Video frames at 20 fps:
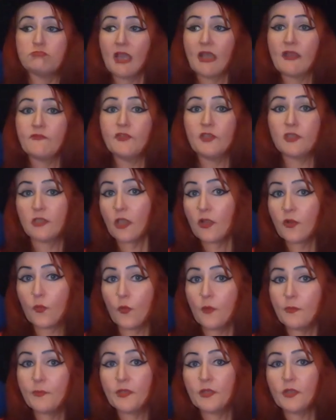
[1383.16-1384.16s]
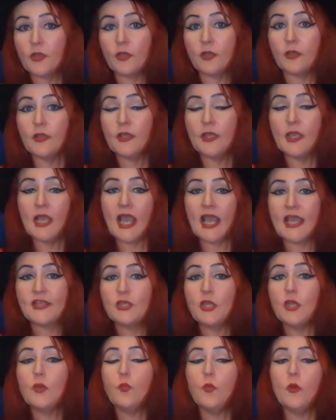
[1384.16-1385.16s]
Have you got a One Below? I
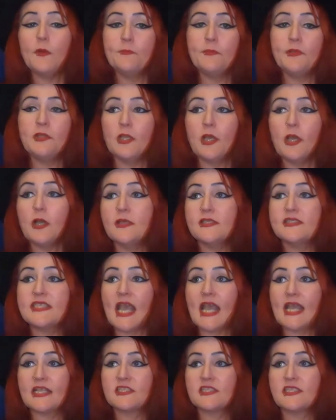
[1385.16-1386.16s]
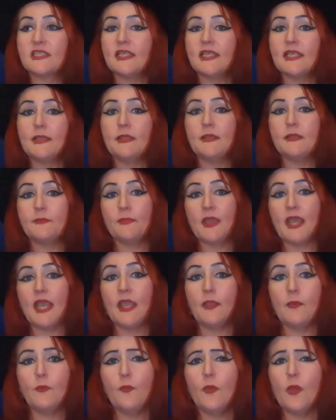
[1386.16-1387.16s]
know One Below is actually
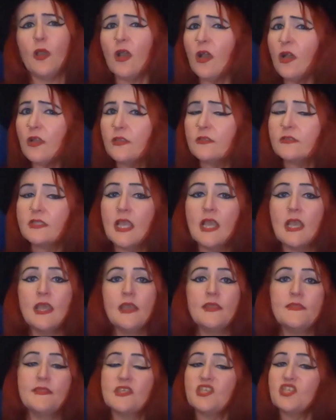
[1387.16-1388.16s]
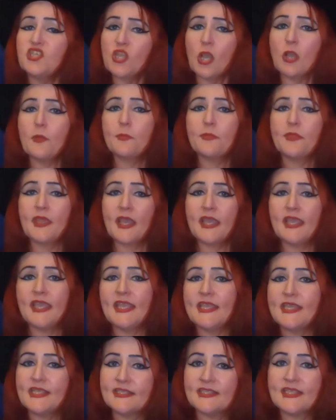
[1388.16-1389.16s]
Poundworld. The shop that
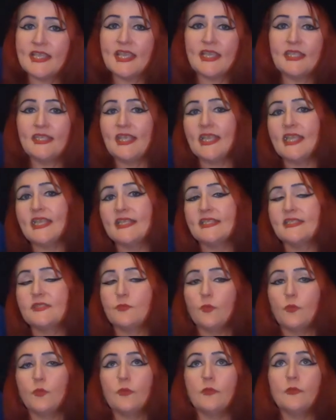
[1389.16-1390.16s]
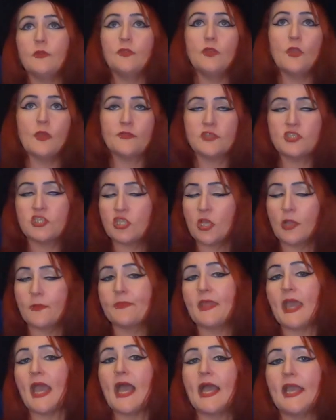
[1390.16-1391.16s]
it is in is not the
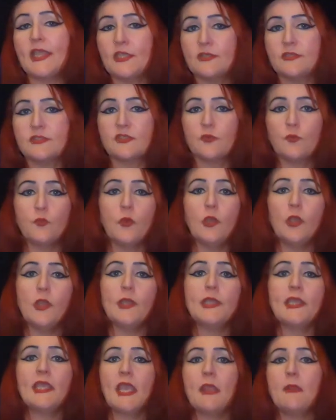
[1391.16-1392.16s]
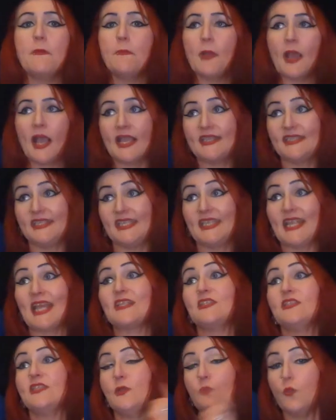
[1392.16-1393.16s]
shop that I used to work in, but I did
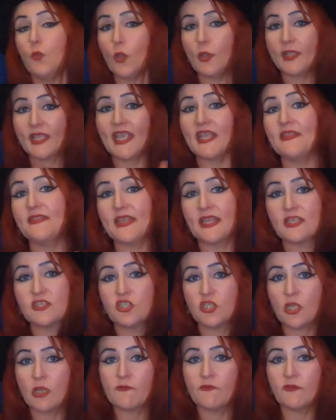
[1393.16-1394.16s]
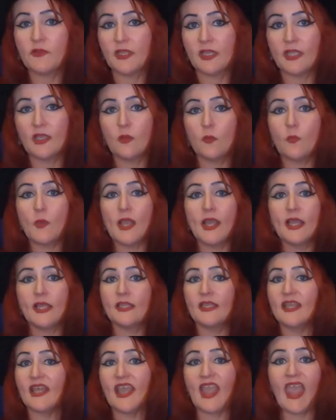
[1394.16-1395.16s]
actually work in that shop for a little while
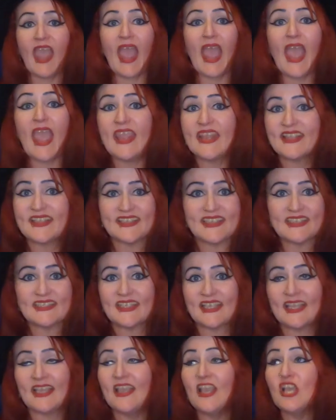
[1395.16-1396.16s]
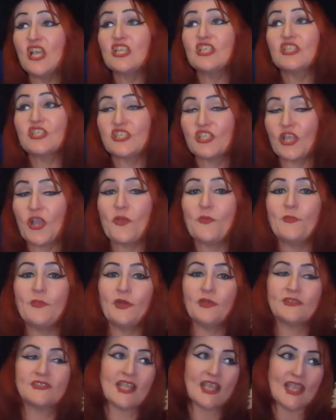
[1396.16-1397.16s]
and I hated it so
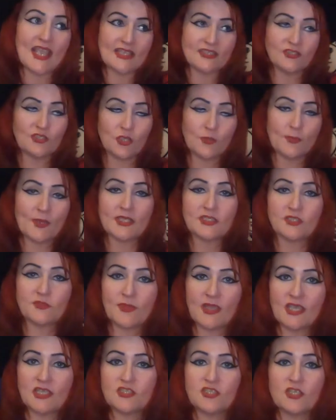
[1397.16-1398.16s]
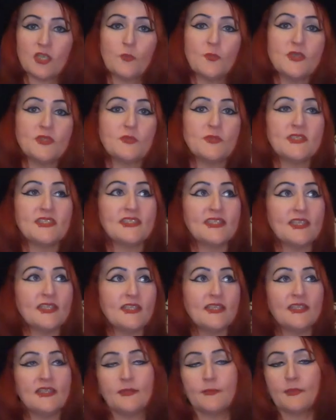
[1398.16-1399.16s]
much I had to go back to my shop, which was
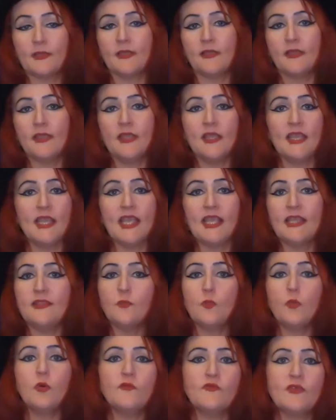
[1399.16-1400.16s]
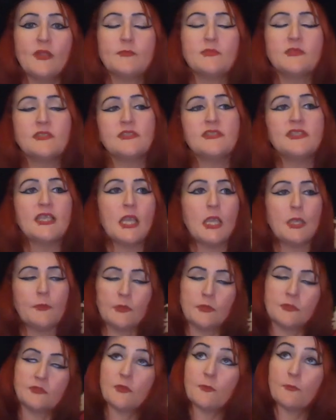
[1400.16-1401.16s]
still in the Wolverhampton town,
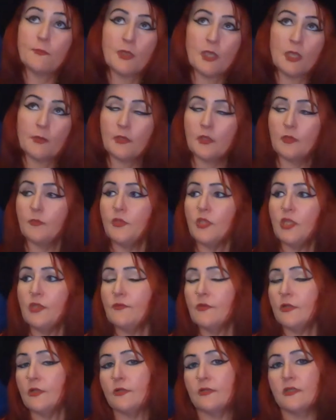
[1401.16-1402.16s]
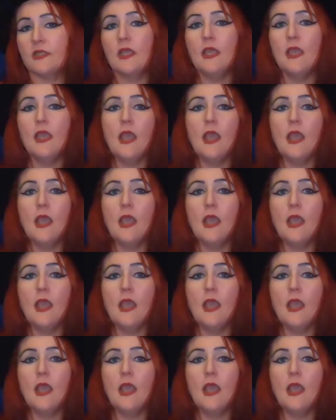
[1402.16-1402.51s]
but it was up Birmingham New Road.